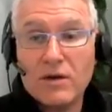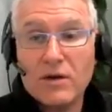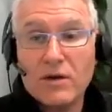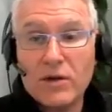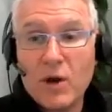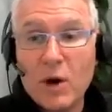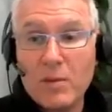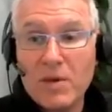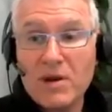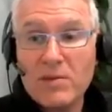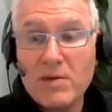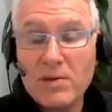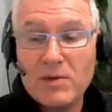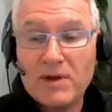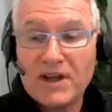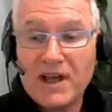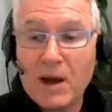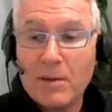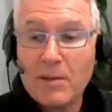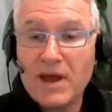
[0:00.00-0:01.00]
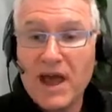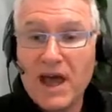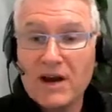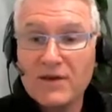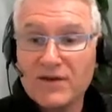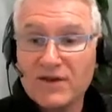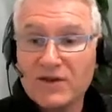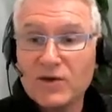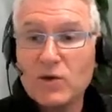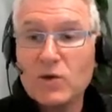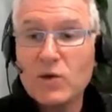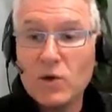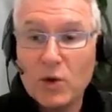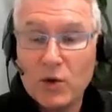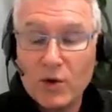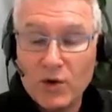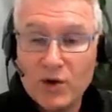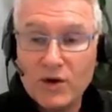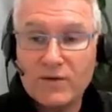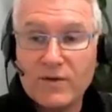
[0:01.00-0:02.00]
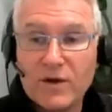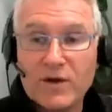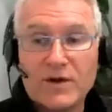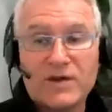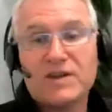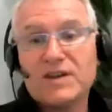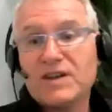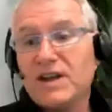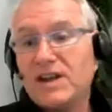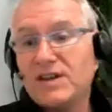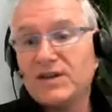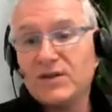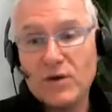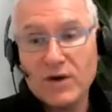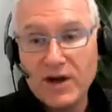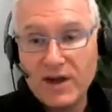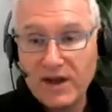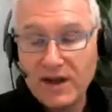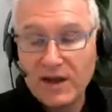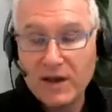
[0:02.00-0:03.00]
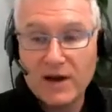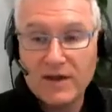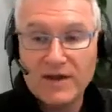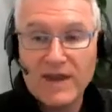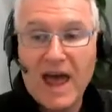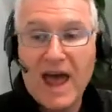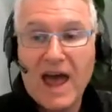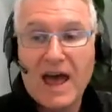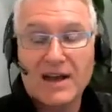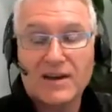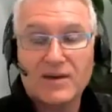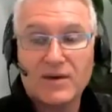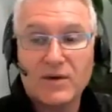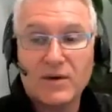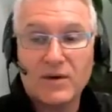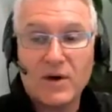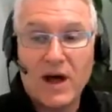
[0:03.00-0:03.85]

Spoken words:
not many people are coming out of school or universities or anything like that,